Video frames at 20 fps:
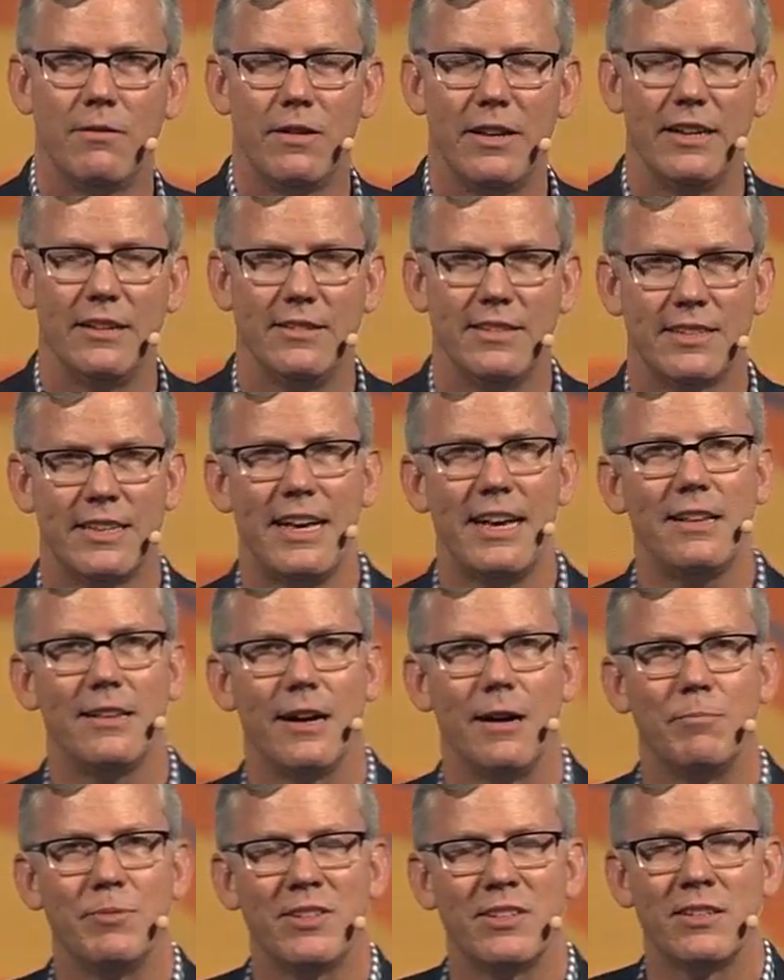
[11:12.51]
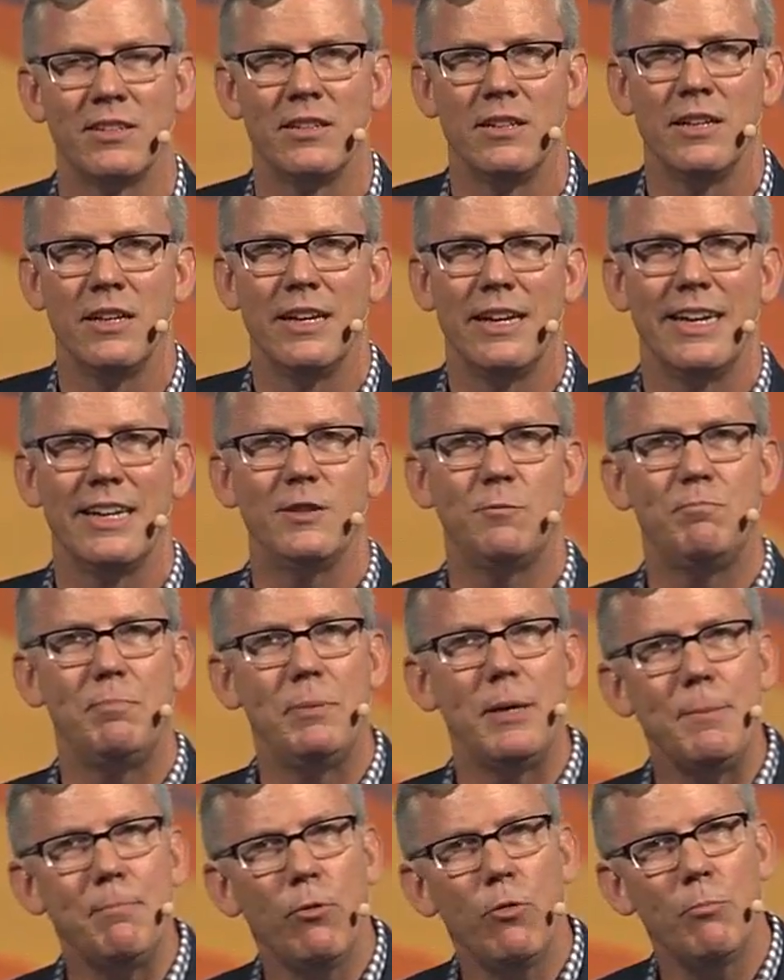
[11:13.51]
in scale-ups is
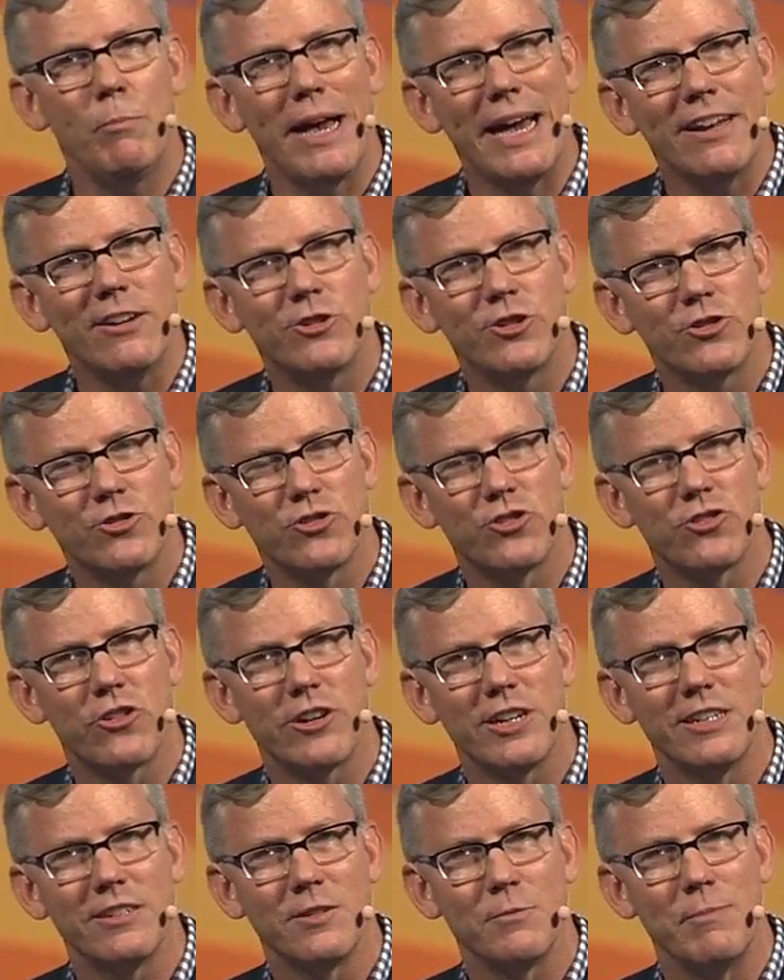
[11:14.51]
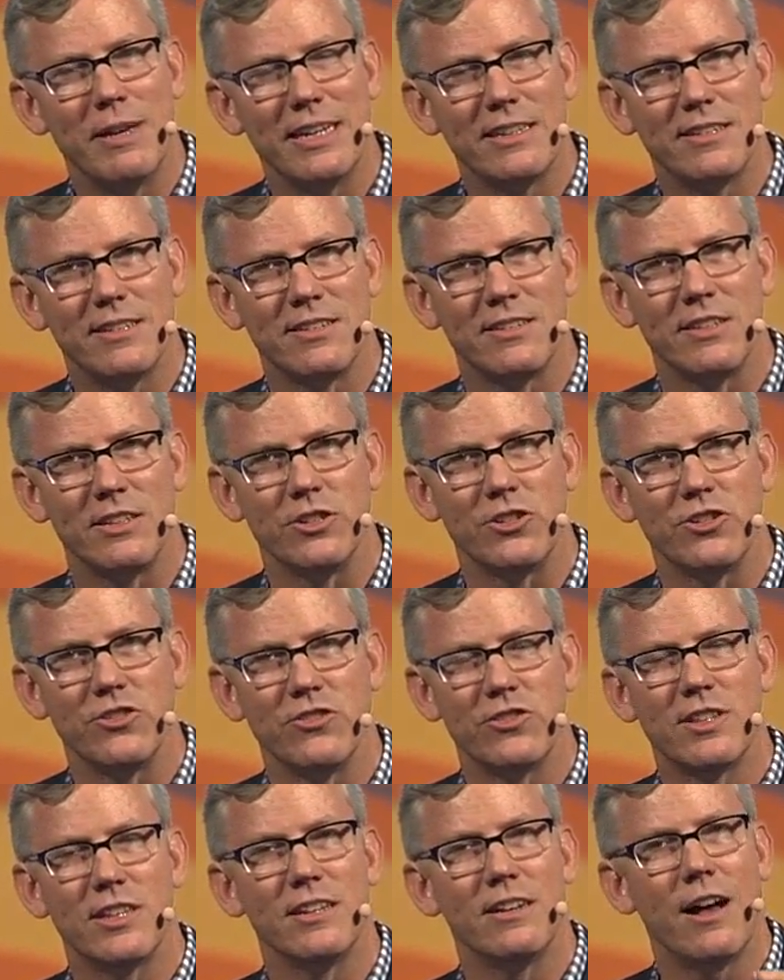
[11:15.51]
people managers started to make
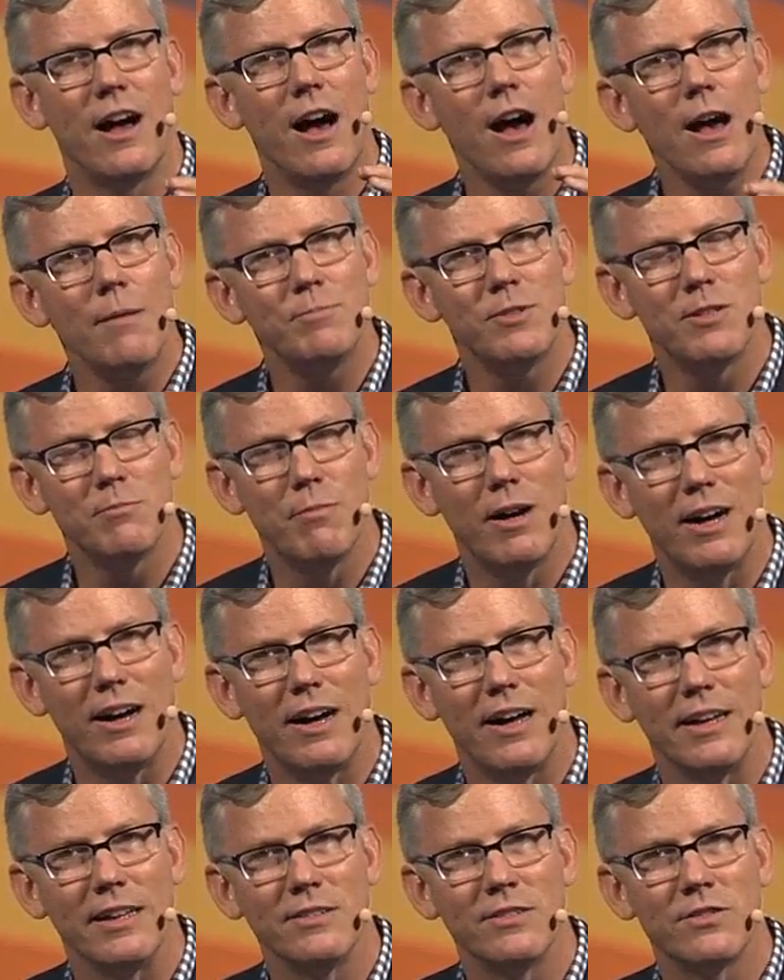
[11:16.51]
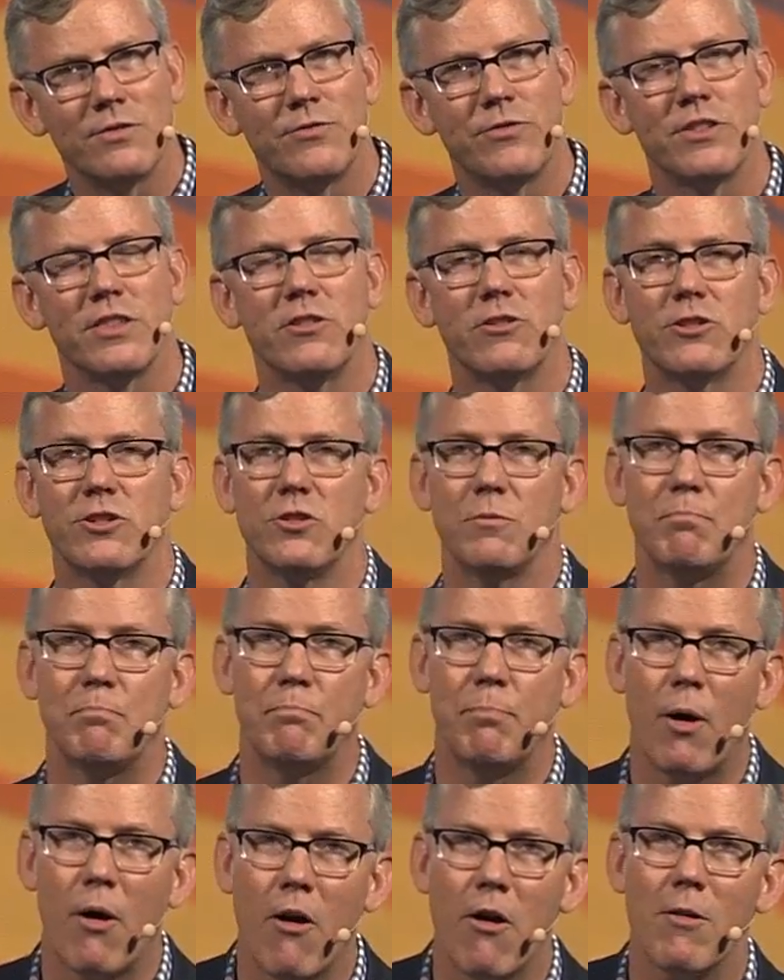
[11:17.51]
decisions that optimize for their
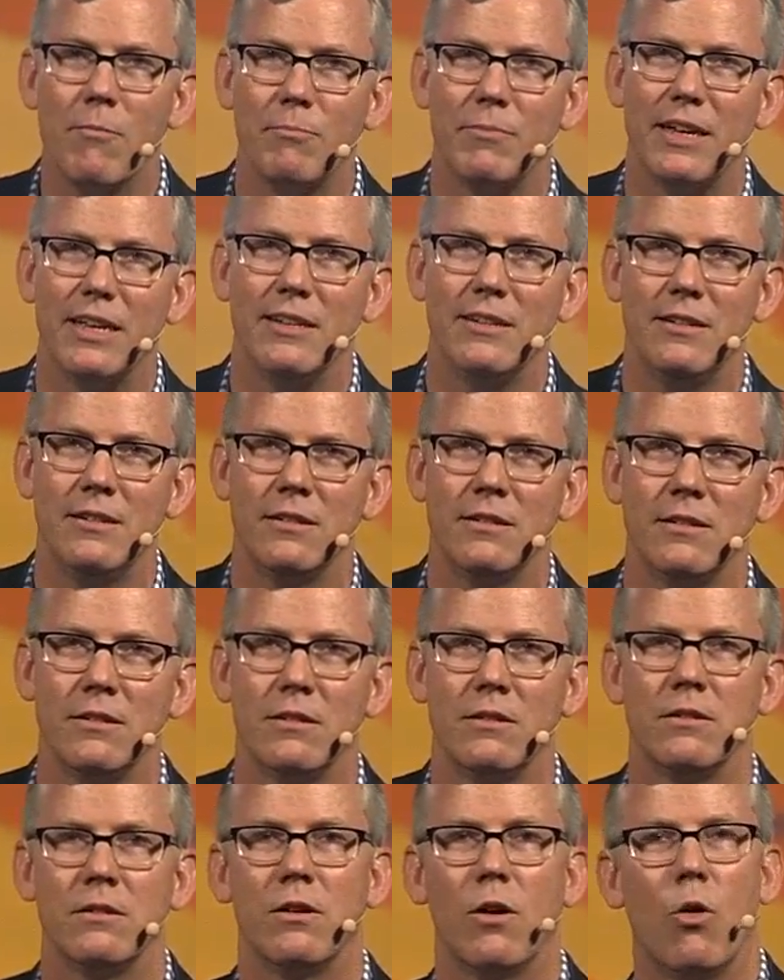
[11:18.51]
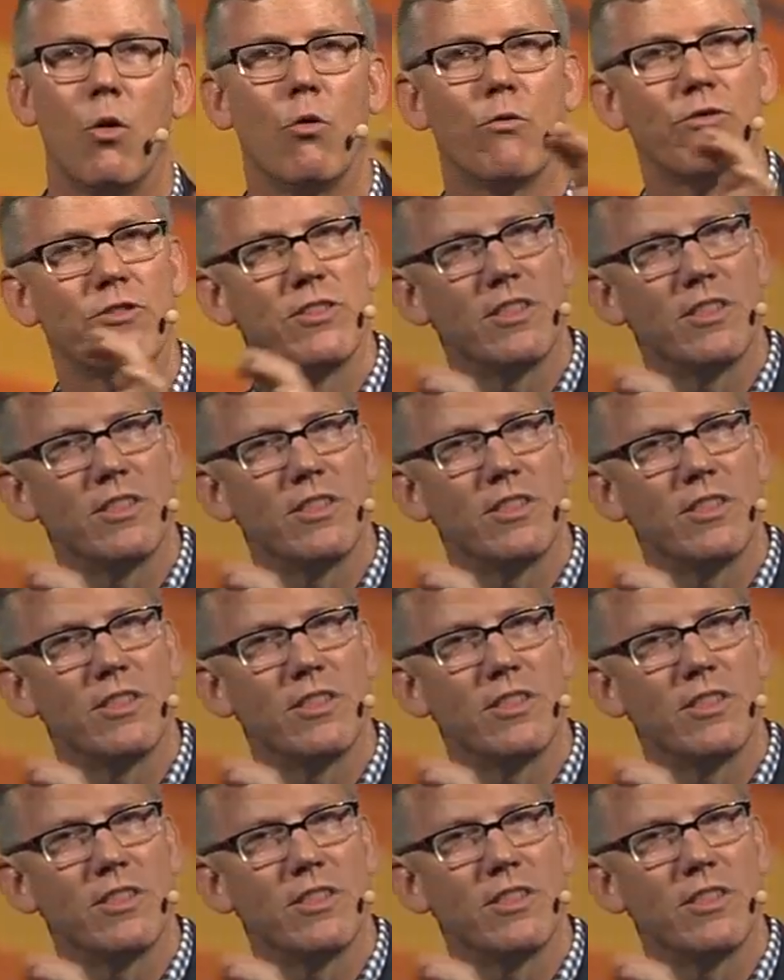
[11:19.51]
department over